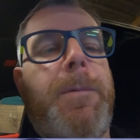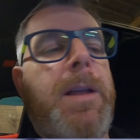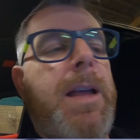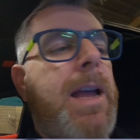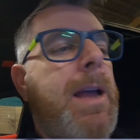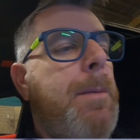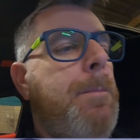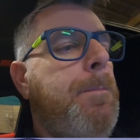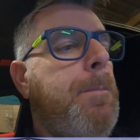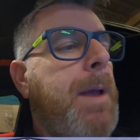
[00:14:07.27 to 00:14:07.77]

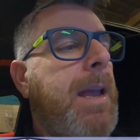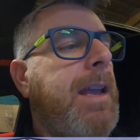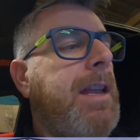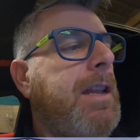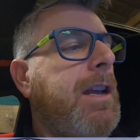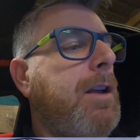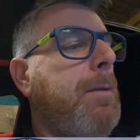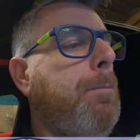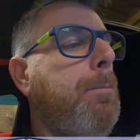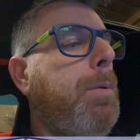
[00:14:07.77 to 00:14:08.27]

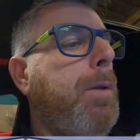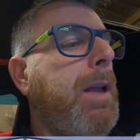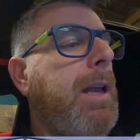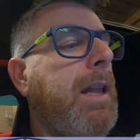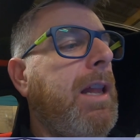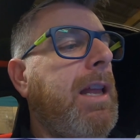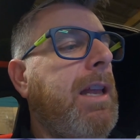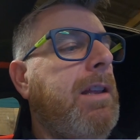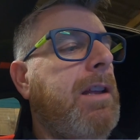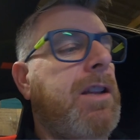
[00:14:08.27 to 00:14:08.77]
making
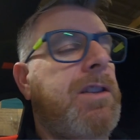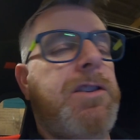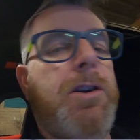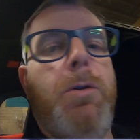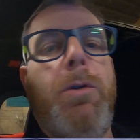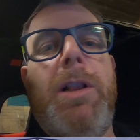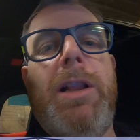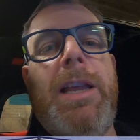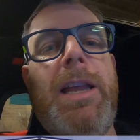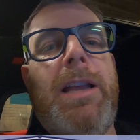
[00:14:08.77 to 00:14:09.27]
a
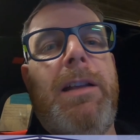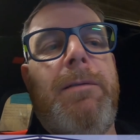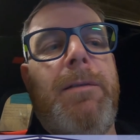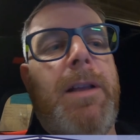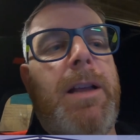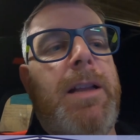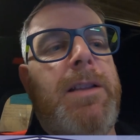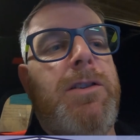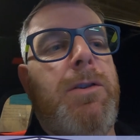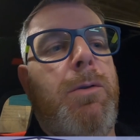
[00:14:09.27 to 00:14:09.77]

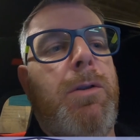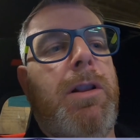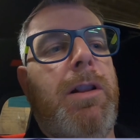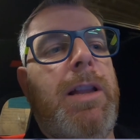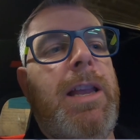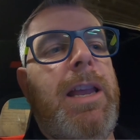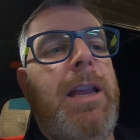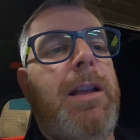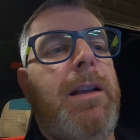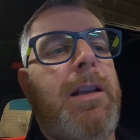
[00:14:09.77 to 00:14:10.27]

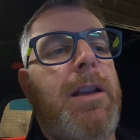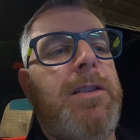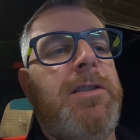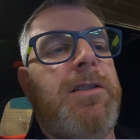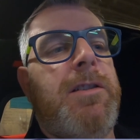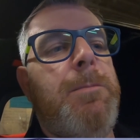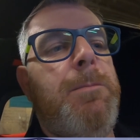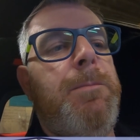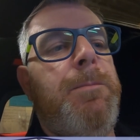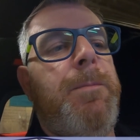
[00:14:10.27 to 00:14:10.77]
totally
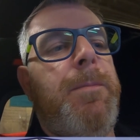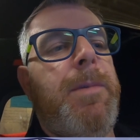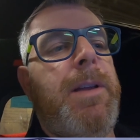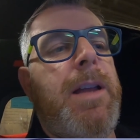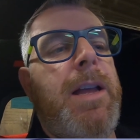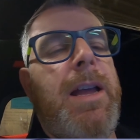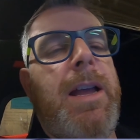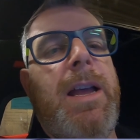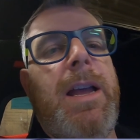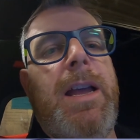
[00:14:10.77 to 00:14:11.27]
custom
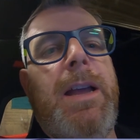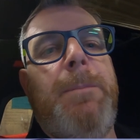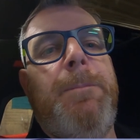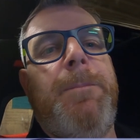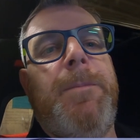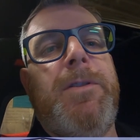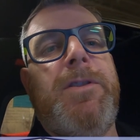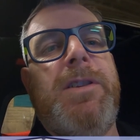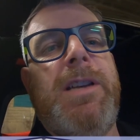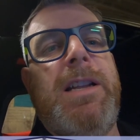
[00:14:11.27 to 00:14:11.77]

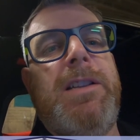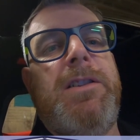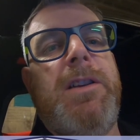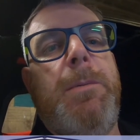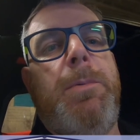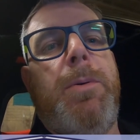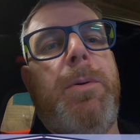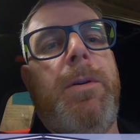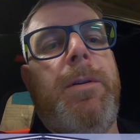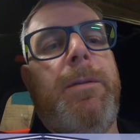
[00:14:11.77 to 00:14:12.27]
setup